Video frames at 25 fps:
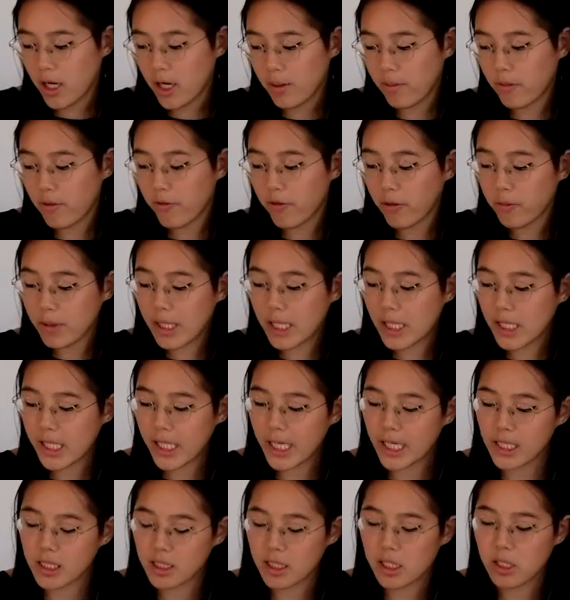For me, the
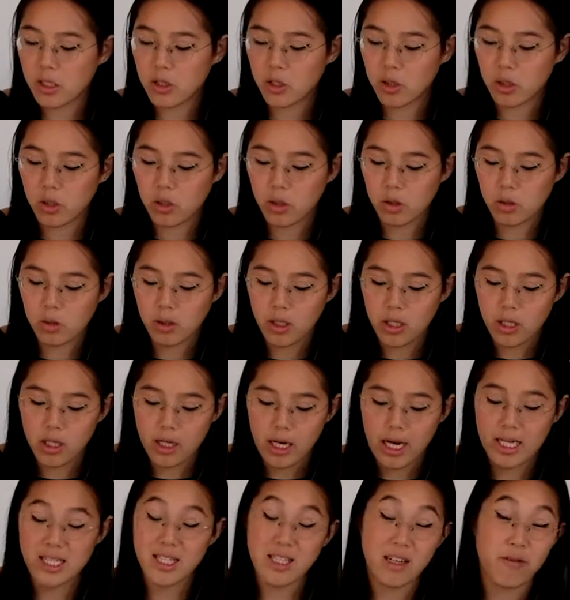X-T2
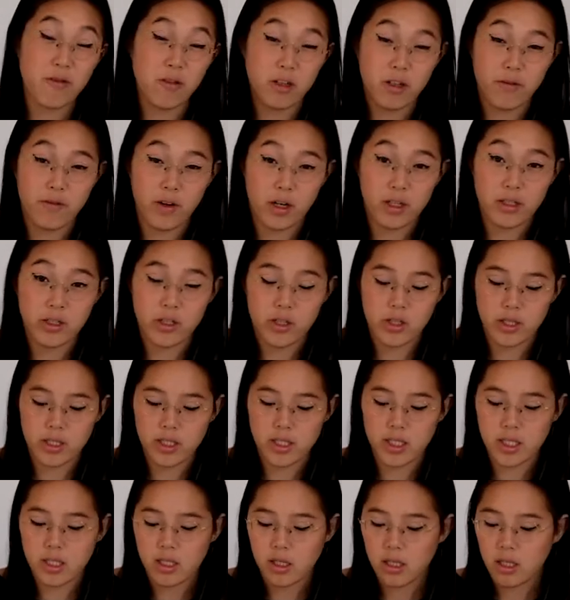has several
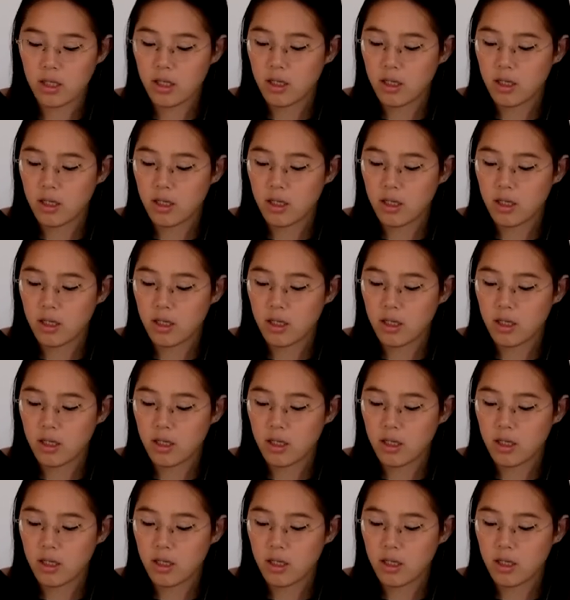advantages.